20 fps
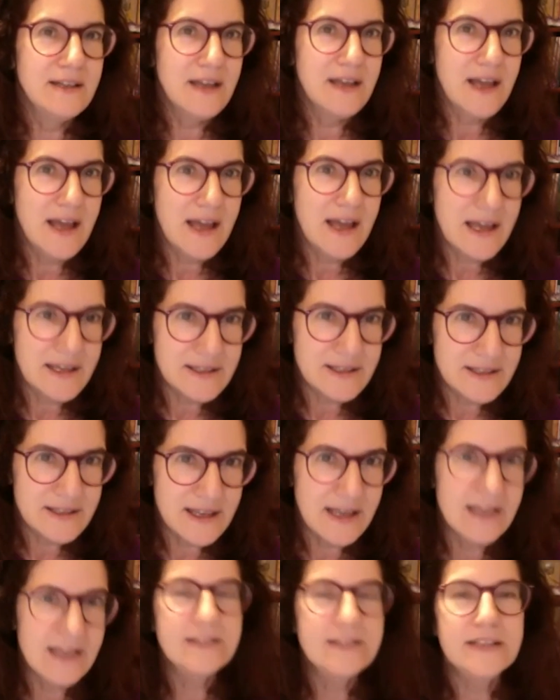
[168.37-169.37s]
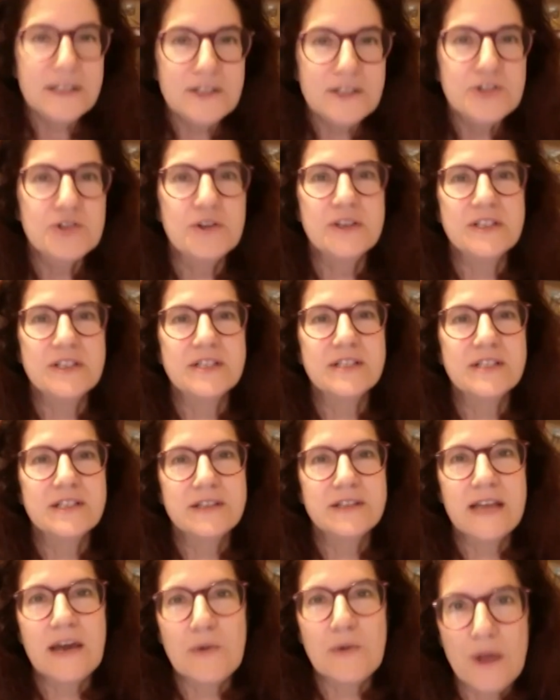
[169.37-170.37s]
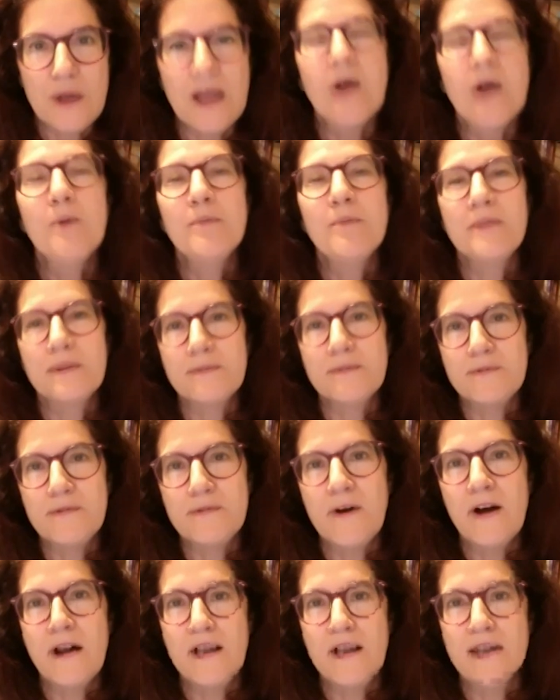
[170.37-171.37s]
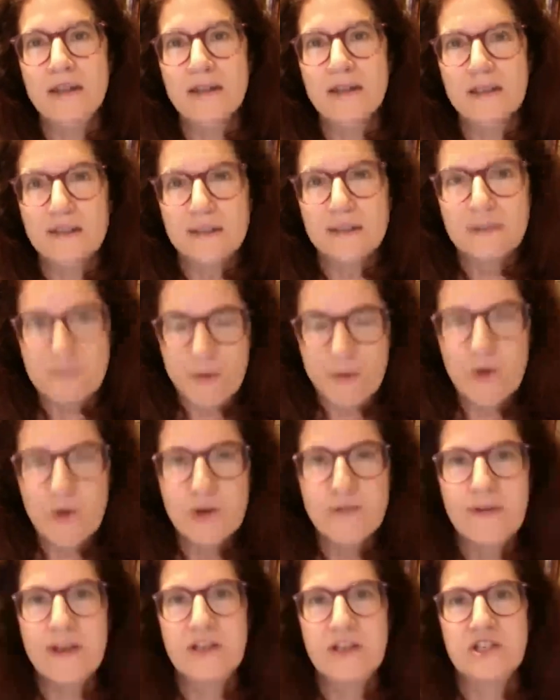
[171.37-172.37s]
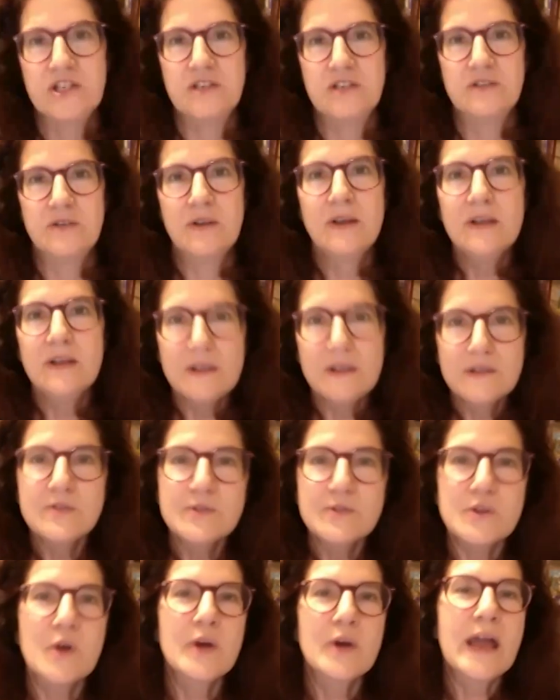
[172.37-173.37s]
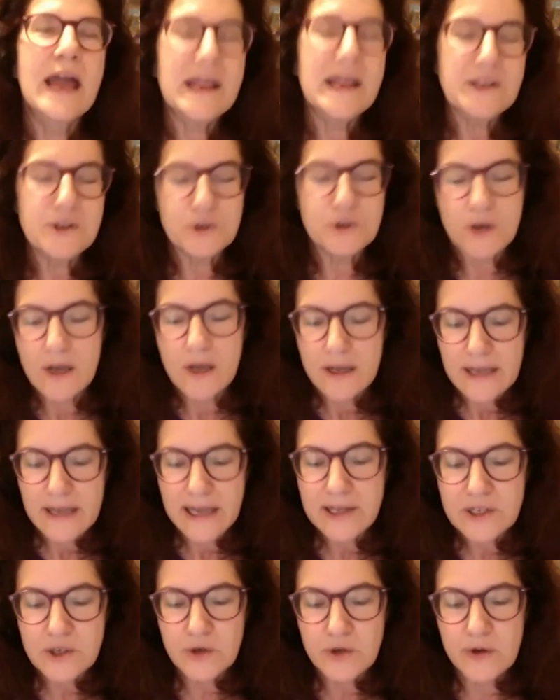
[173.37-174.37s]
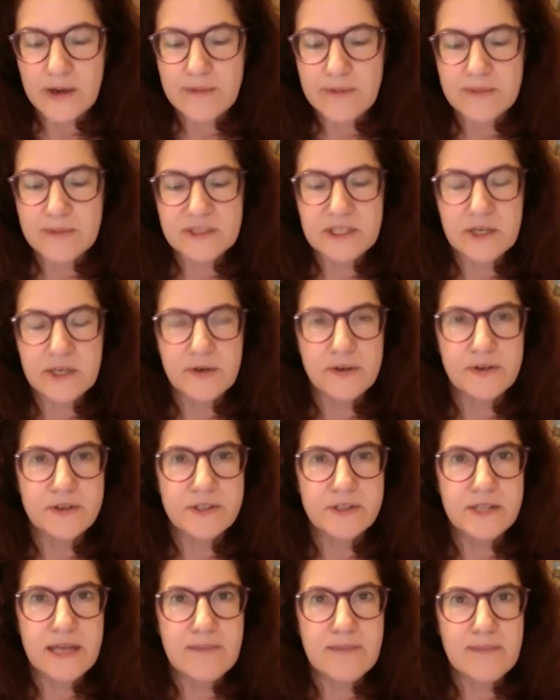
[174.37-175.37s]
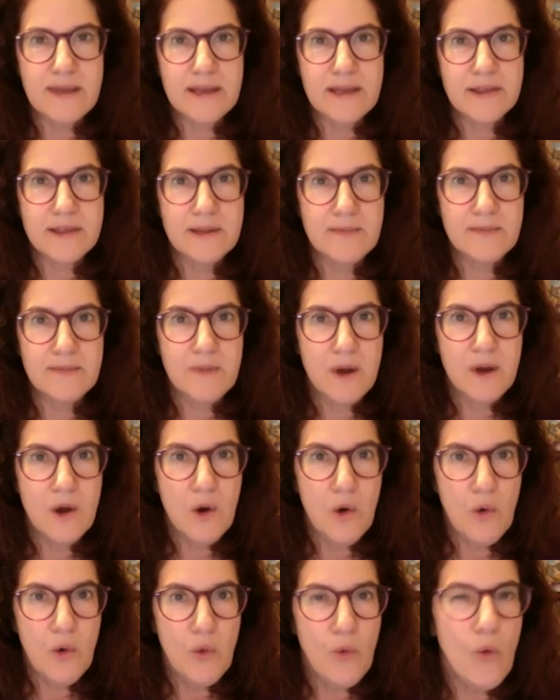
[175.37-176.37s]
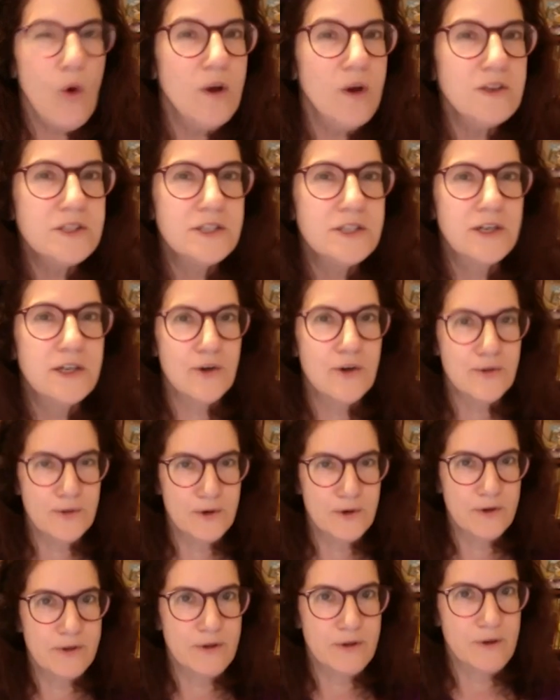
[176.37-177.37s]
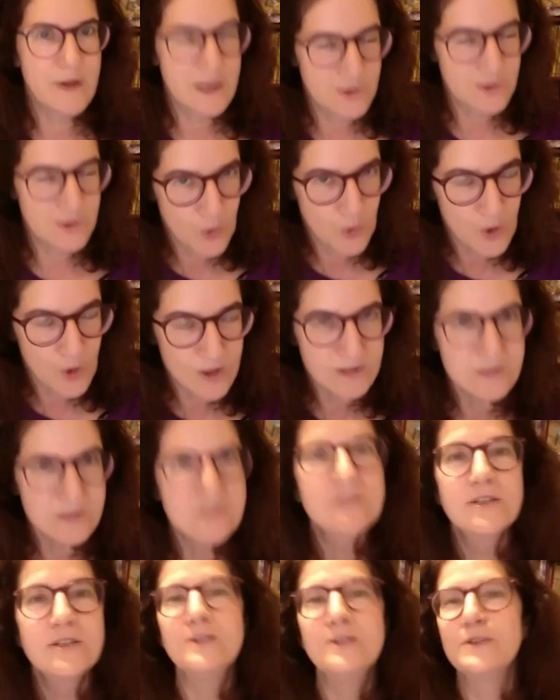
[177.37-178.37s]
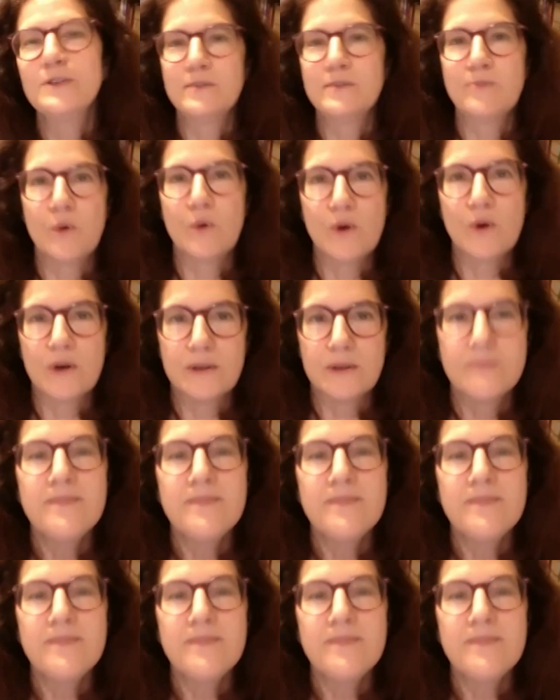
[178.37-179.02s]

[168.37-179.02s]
and interest, that will help them find motivation. So can you create materials that make them want to go further and want to learn more?